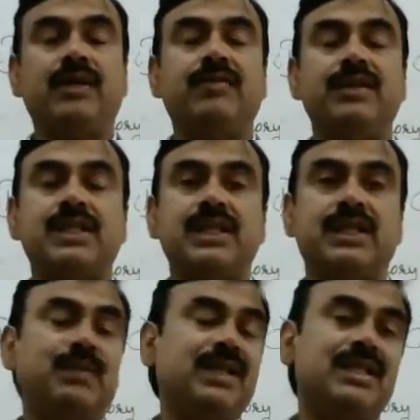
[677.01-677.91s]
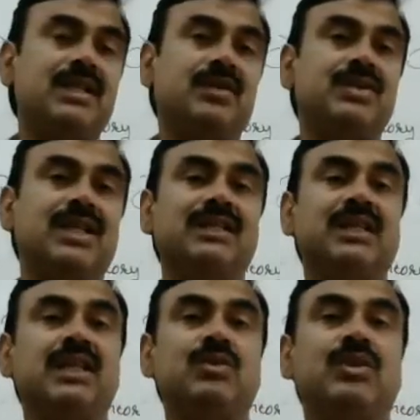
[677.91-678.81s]
which is present outside the
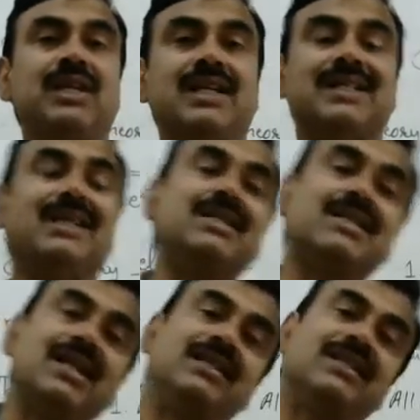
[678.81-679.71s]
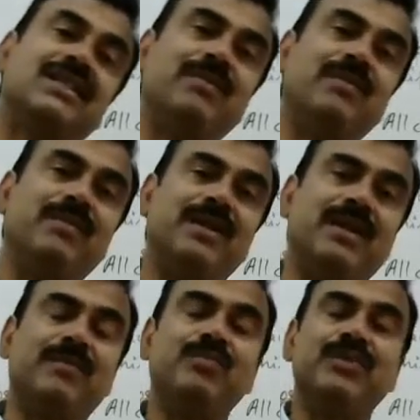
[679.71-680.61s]
nucleus and inside the cell
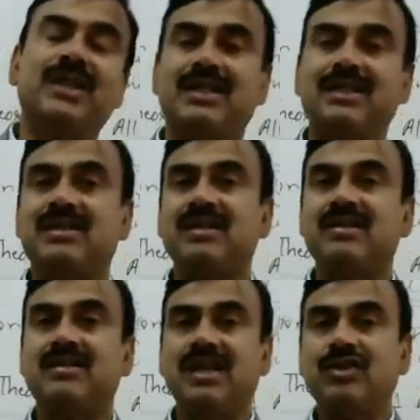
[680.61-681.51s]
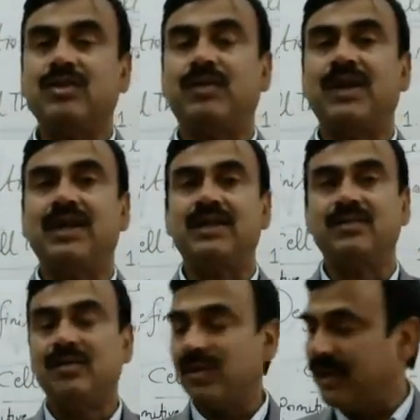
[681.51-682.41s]
membrane, that is called cytoplasm.
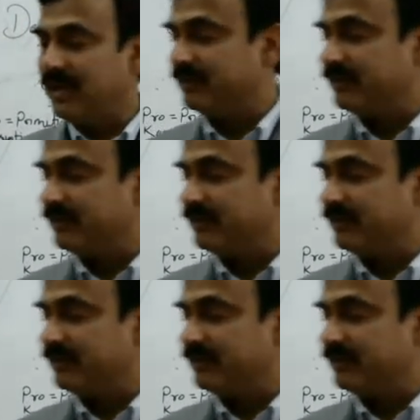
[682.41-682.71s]
Okay,